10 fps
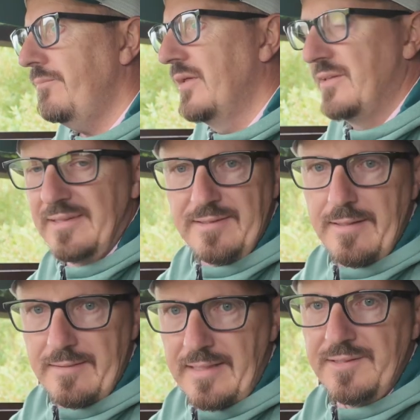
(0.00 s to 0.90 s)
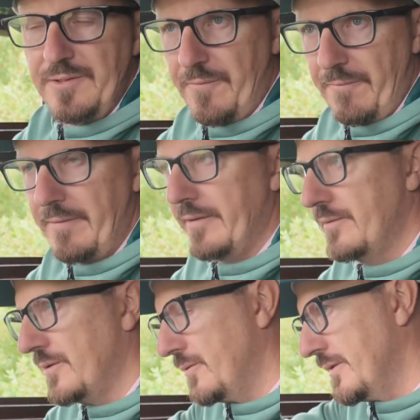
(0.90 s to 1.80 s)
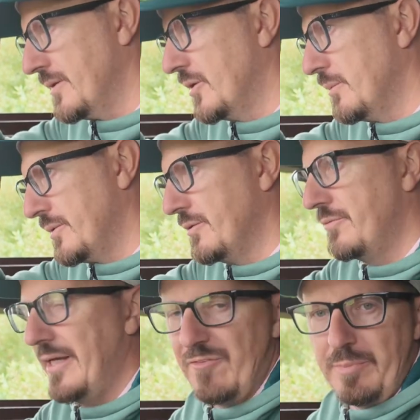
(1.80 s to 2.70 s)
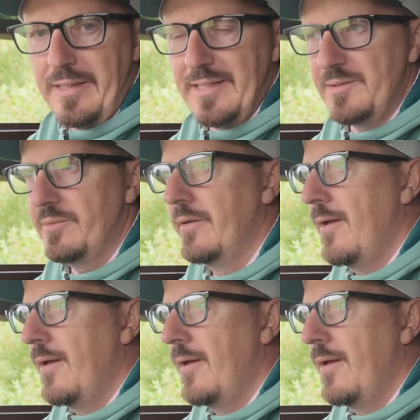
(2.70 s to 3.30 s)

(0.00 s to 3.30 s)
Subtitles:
So that's the other thing. So in terms of the FPS,